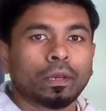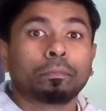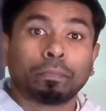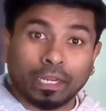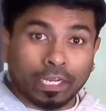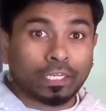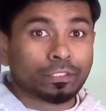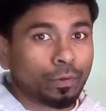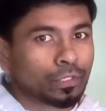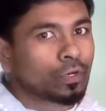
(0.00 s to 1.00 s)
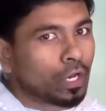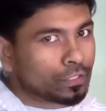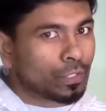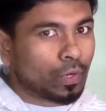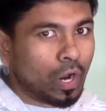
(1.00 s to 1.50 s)
But it is going to
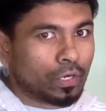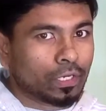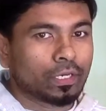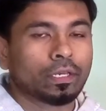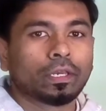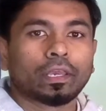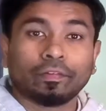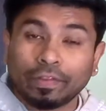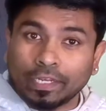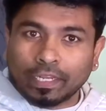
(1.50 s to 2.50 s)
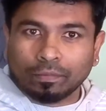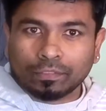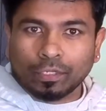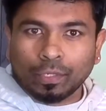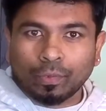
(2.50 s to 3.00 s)
cost you a lot. When it comes
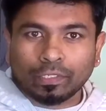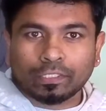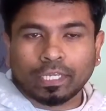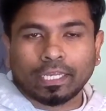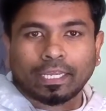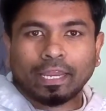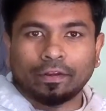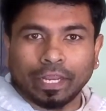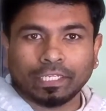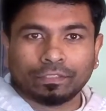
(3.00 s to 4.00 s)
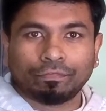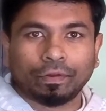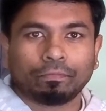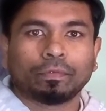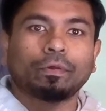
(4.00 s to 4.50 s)
to US, it can range
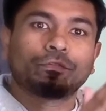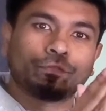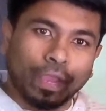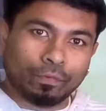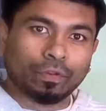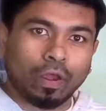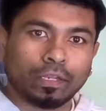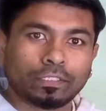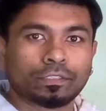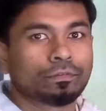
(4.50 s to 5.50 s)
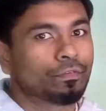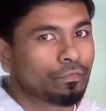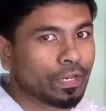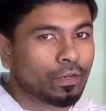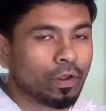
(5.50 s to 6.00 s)
from $5 to
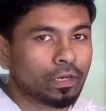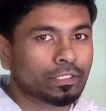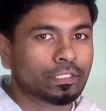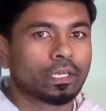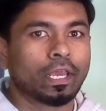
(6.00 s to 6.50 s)
$15.